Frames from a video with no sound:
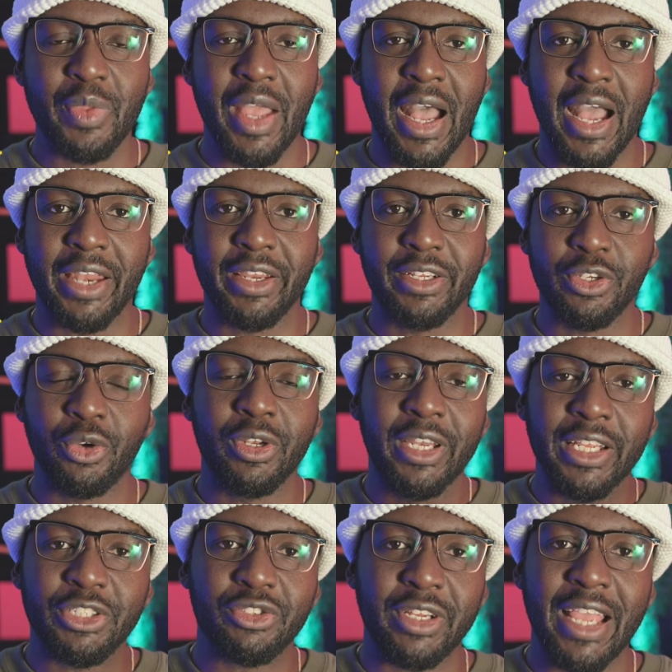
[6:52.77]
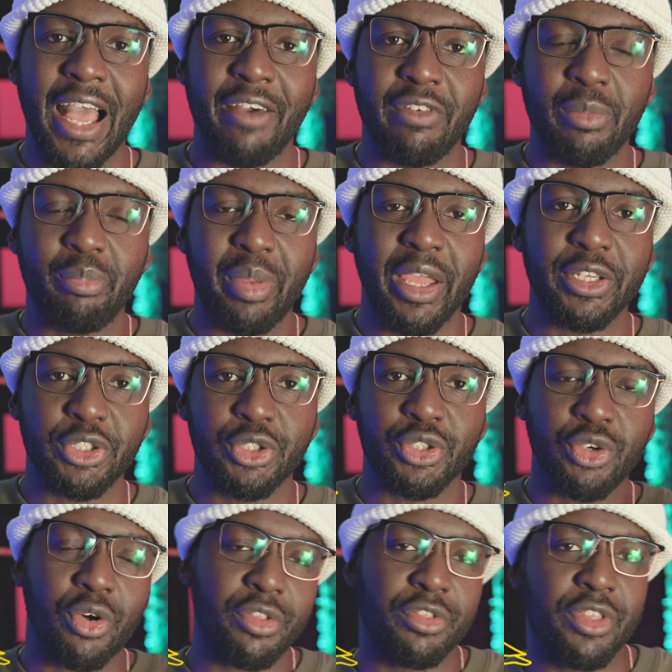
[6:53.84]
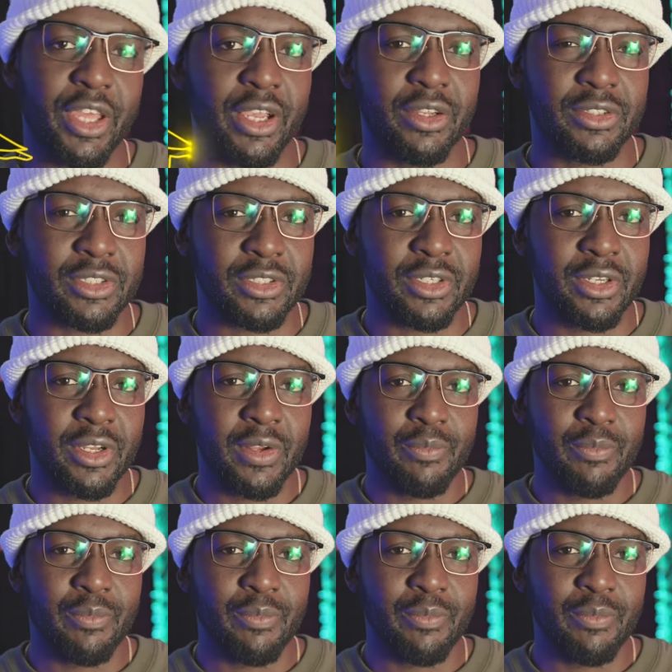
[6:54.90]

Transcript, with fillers: and you're literally having pictures of things.